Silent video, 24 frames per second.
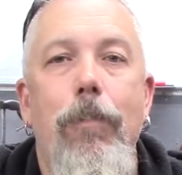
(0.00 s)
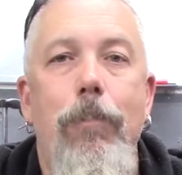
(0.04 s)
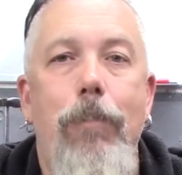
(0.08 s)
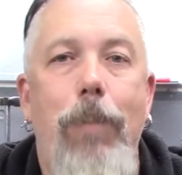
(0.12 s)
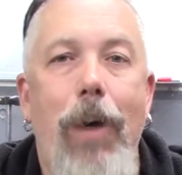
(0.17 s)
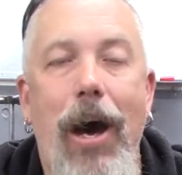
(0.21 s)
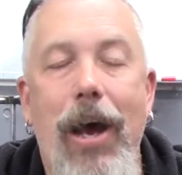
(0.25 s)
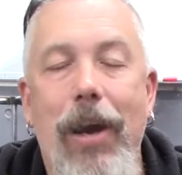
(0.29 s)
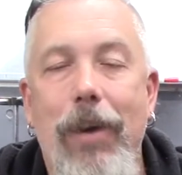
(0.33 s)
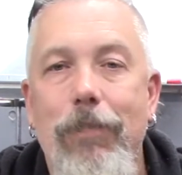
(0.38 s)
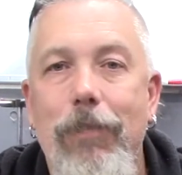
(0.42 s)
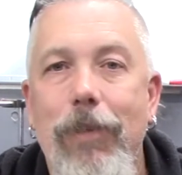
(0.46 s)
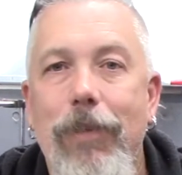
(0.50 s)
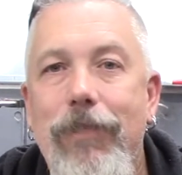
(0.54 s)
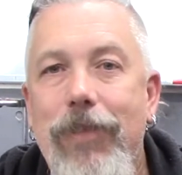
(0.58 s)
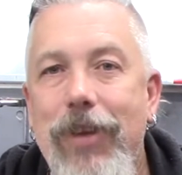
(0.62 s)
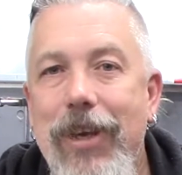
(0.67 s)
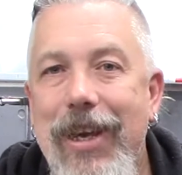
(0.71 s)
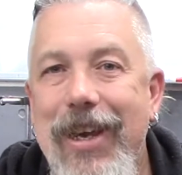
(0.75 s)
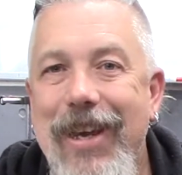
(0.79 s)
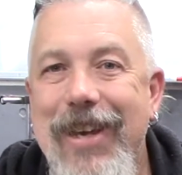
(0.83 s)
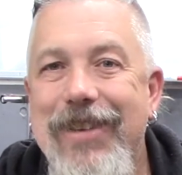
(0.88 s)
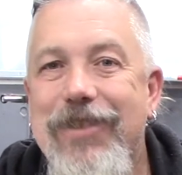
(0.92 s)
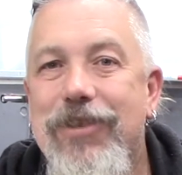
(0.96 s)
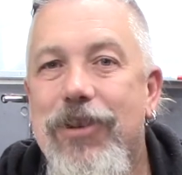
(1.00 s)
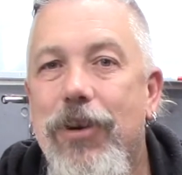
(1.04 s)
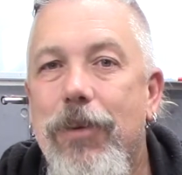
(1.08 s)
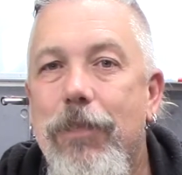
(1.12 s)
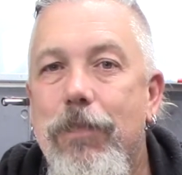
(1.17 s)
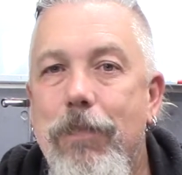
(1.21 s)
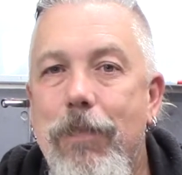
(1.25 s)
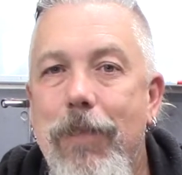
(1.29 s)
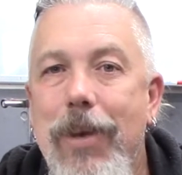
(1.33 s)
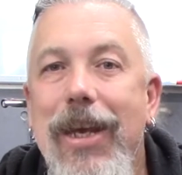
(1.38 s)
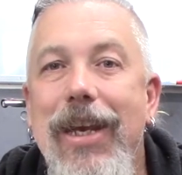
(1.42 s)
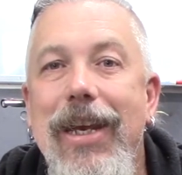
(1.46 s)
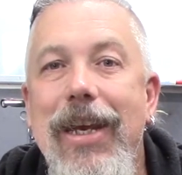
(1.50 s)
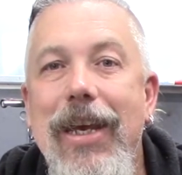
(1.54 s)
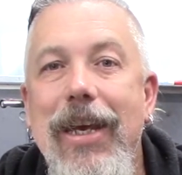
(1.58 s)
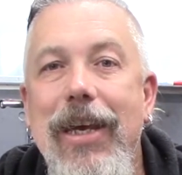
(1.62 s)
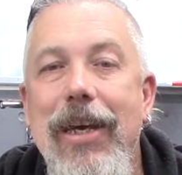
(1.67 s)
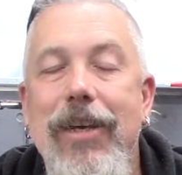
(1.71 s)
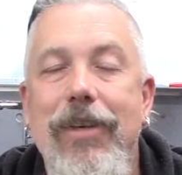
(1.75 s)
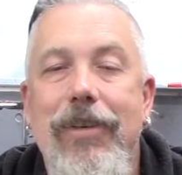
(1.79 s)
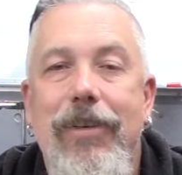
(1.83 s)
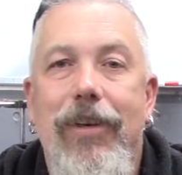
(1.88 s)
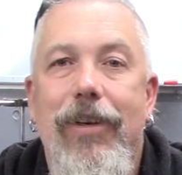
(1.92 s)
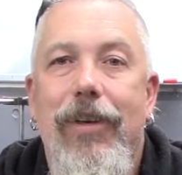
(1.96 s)
bottom of the
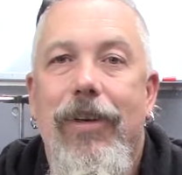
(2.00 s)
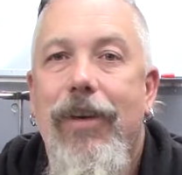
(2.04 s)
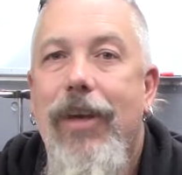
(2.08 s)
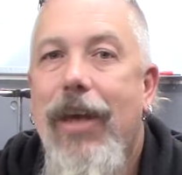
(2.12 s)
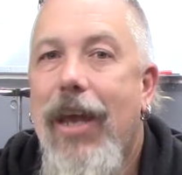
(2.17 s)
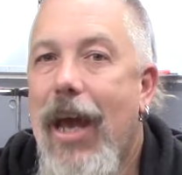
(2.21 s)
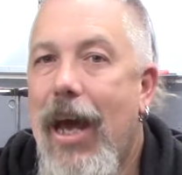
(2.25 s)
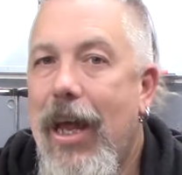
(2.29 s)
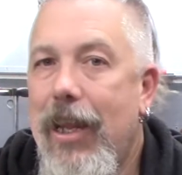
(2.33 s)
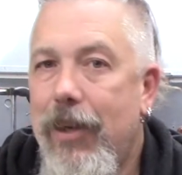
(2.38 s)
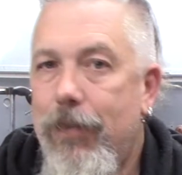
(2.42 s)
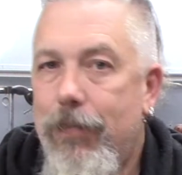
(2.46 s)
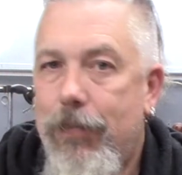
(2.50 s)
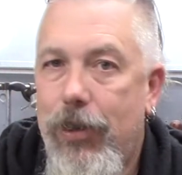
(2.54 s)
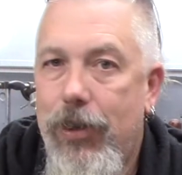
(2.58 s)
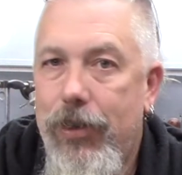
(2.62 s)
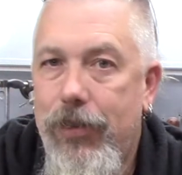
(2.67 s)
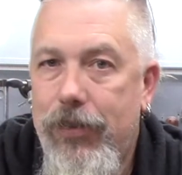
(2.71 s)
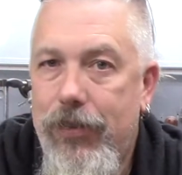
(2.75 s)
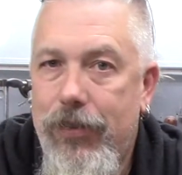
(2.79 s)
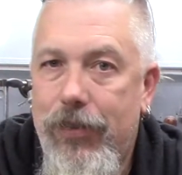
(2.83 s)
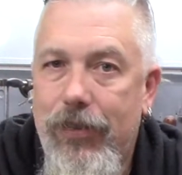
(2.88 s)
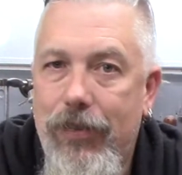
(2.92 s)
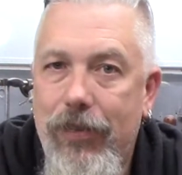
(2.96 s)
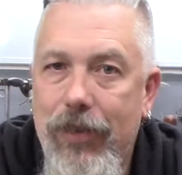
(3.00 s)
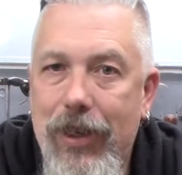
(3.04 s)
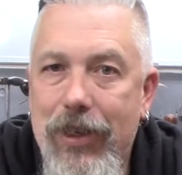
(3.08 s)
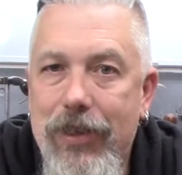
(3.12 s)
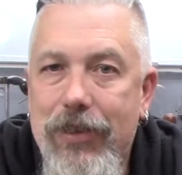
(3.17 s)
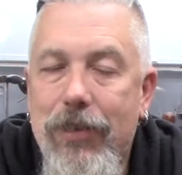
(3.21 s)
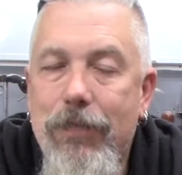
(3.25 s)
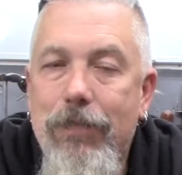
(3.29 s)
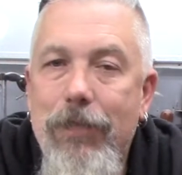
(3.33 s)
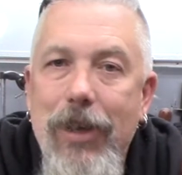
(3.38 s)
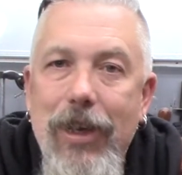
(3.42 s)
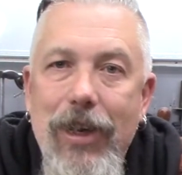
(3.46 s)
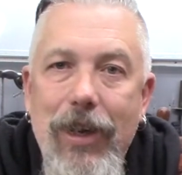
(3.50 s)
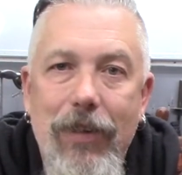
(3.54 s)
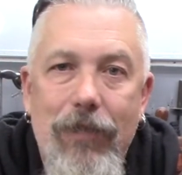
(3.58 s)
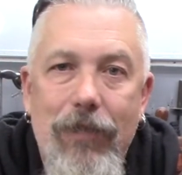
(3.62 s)
intermediate calibers, intermediate